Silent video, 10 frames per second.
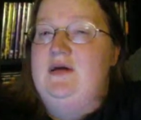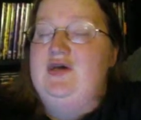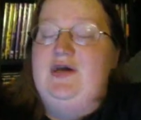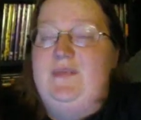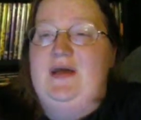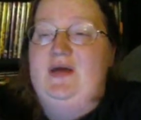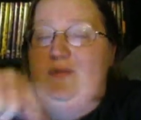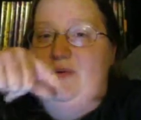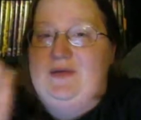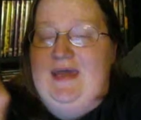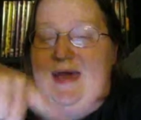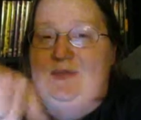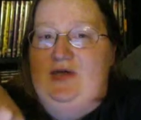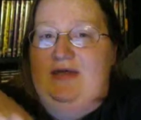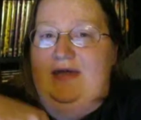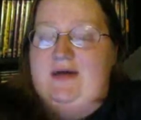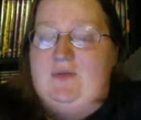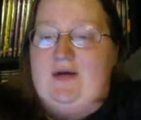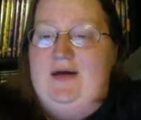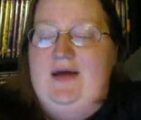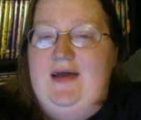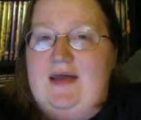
Should I make you do one of those CAPTCHA things where